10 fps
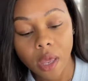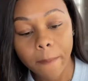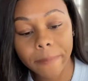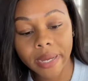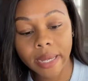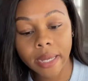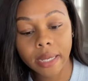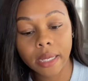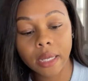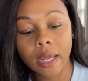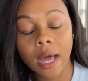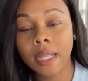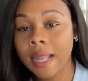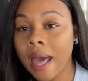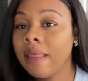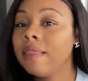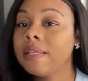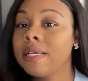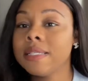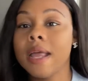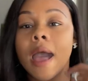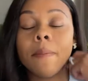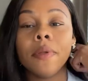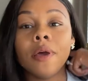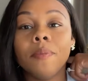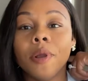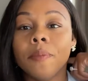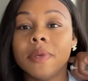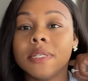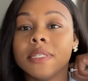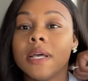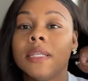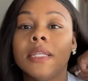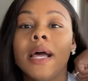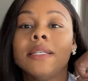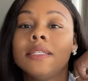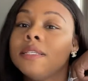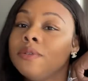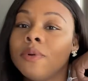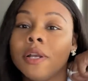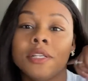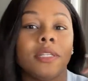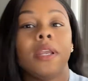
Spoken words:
But a lot of it doesn't happen on purpose unless you are just an